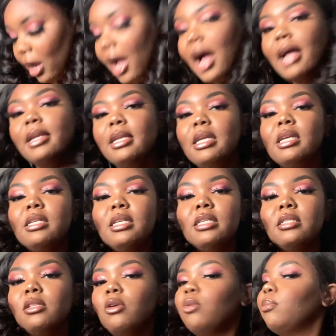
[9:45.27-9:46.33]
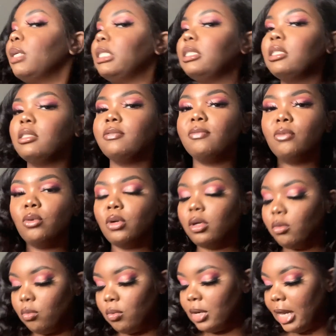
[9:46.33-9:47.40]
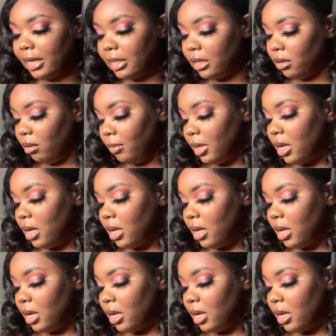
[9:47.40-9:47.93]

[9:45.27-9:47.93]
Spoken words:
I need these little bitches for when I need.